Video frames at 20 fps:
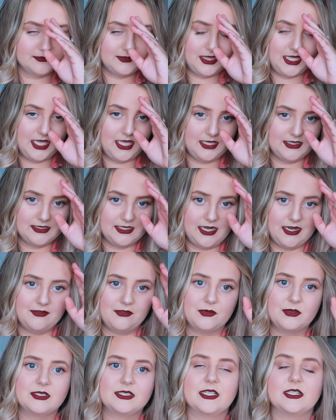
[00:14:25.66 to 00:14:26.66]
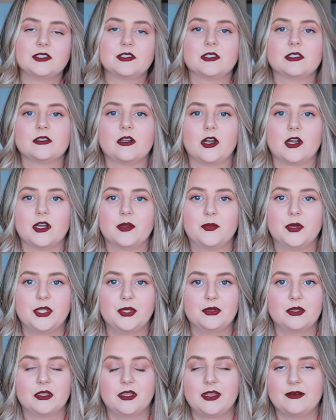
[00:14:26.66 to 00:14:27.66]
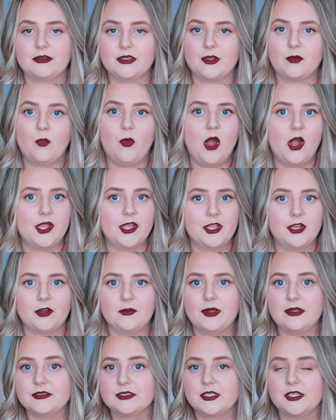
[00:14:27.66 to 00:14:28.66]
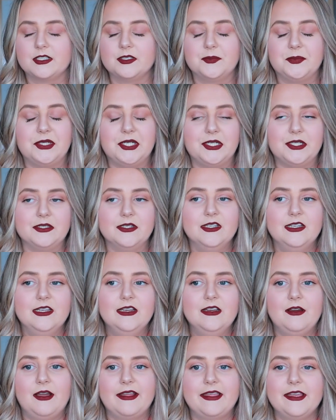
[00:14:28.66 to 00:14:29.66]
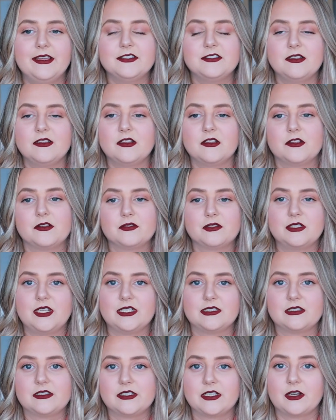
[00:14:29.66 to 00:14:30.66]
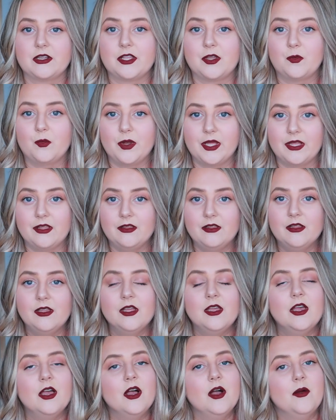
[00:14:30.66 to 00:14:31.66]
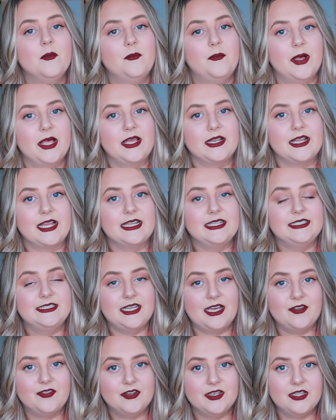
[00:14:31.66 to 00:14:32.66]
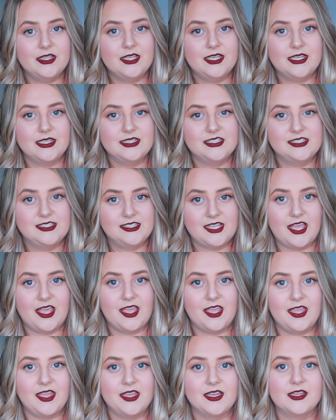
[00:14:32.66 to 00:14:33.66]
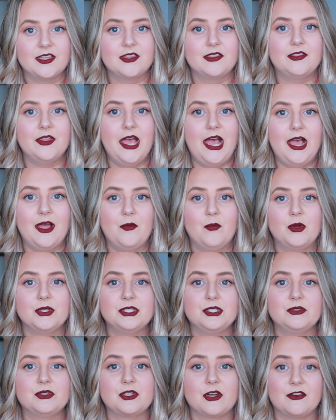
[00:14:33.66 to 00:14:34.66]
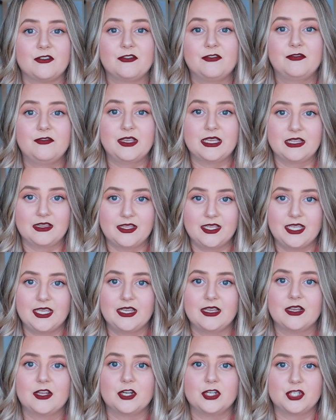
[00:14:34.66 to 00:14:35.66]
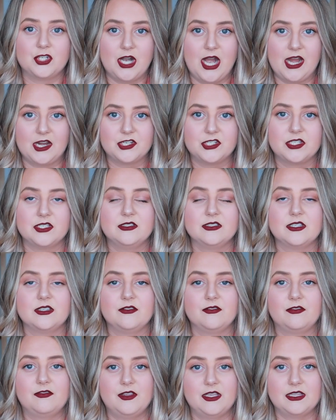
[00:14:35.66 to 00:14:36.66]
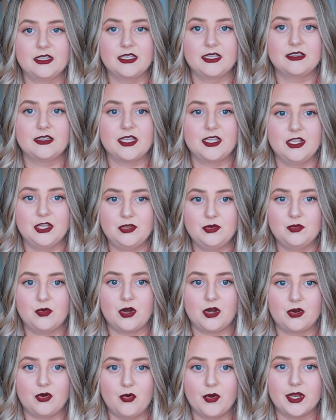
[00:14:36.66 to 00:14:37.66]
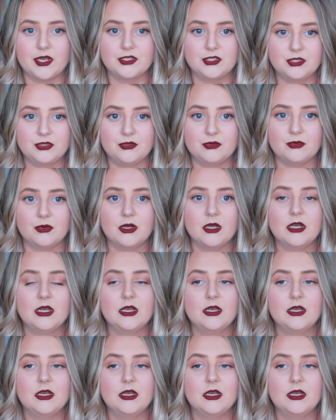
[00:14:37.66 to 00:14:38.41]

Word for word: things that everyone says are going to put you into labor, like walking or bouncing on the ball, I can't say that those necessarily will, but I definitely can say that once you start feeling contractions and feeling like you are going to